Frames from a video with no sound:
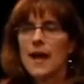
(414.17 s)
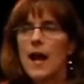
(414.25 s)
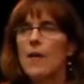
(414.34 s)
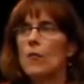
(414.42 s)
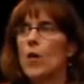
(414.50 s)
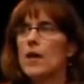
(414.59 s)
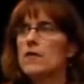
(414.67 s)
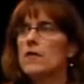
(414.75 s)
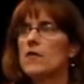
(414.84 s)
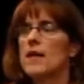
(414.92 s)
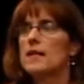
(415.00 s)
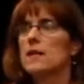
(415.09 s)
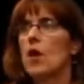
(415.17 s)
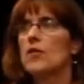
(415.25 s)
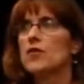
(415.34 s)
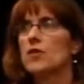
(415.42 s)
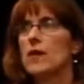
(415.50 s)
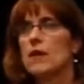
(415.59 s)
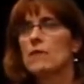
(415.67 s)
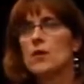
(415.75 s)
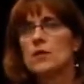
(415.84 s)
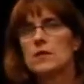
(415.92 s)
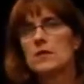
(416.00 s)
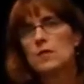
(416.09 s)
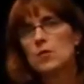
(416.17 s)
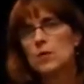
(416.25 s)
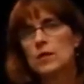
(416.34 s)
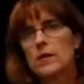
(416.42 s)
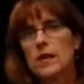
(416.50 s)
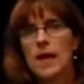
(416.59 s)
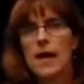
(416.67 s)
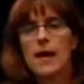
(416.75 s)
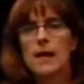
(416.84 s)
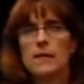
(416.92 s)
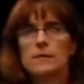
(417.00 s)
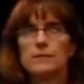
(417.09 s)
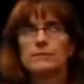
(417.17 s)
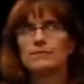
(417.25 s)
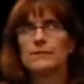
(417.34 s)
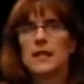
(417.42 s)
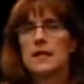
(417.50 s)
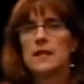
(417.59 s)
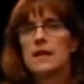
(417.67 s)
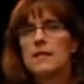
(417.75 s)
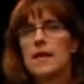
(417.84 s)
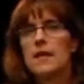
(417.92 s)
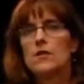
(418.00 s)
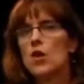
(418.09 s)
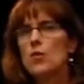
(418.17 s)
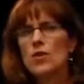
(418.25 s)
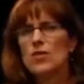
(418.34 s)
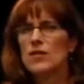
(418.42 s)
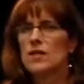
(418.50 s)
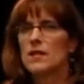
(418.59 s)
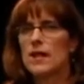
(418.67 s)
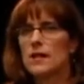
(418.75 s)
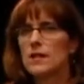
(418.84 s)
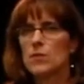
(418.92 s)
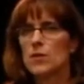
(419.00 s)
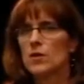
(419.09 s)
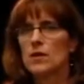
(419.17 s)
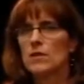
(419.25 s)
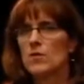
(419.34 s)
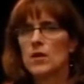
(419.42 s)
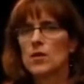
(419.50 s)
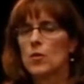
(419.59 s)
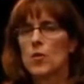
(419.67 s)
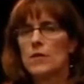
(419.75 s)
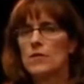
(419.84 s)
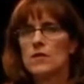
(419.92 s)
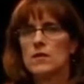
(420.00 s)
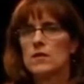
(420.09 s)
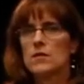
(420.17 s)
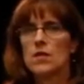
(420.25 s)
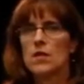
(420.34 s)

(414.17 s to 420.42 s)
uh, one of the things also that I've noticed, and this is with um, that don't use the textbook as one of your references.